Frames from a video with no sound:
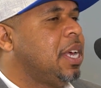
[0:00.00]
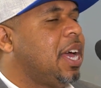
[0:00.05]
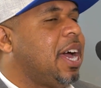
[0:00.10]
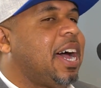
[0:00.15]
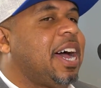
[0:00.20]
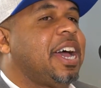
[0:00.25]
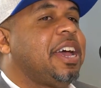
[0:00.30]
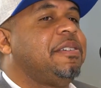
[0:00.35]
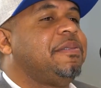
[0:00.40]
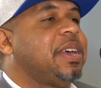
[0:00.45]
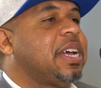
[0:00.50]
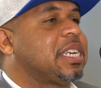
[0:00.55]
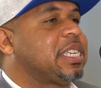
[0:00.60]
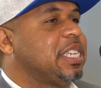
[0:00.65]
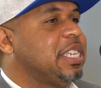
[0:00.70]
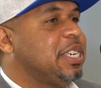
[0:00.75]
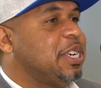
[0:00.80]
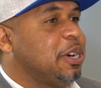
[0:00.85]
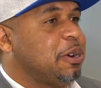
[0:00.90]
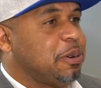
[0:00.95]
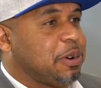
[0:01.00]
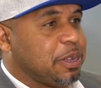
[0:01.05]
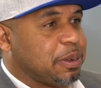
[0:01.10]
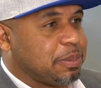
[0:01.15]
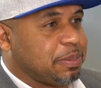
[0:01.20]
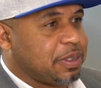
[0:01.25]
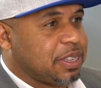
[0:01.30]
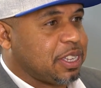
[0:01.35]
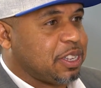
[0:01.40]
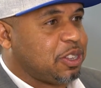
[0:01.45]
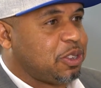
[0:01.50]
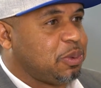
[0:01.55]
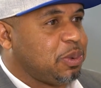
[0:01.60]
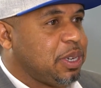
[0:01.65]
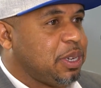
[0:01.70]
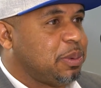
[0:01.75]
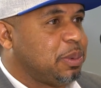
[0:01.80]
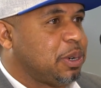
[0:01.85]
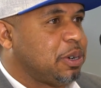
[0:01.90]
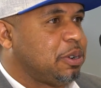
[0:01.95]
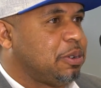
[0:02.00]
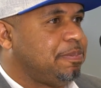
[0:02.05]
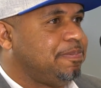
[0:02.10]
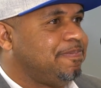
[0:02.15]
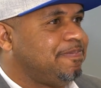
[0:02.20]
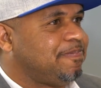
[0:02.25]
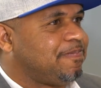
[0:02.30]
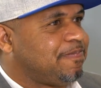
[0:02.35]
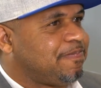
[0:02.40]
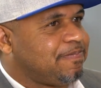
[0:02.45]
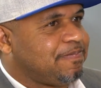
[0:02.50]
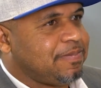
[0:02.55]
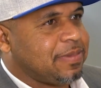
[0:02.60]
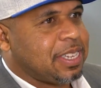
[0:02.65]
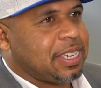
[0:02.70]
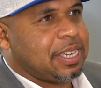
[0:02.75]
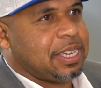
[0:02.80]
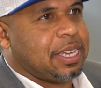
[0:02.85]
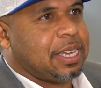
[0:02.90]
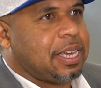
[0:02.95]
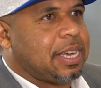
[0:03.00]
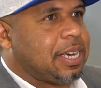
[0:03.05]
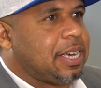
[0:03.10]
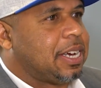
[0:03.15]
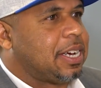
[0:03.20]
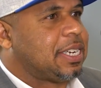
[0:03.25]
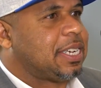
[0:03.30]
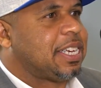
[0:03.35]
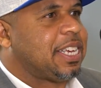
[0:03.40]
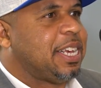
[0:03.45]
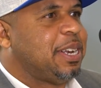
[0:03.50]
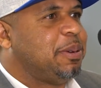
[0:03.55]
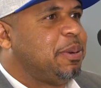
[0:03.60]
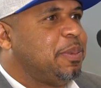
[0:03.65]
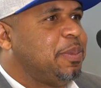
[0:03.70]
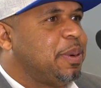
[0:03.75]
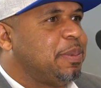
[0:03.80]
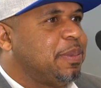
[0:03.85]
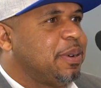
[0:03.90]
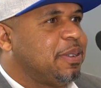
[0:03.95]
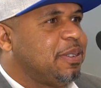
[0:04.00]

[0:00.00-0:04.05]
have actually known him since we were, gosh, I can't even remember.